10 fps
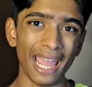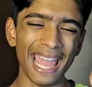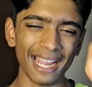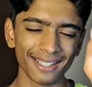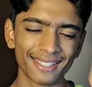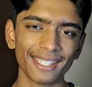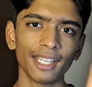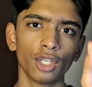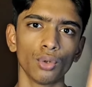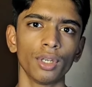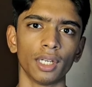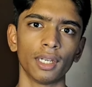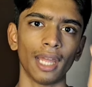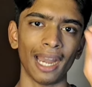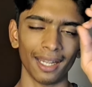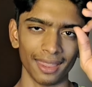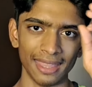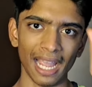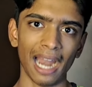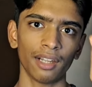execute it at
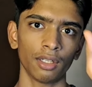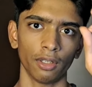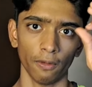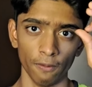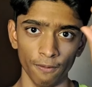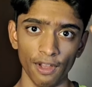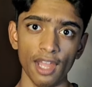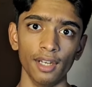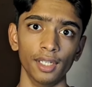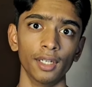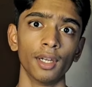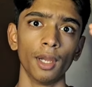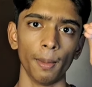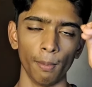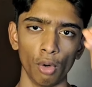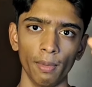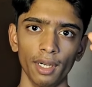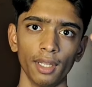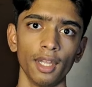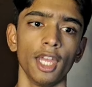that very moment,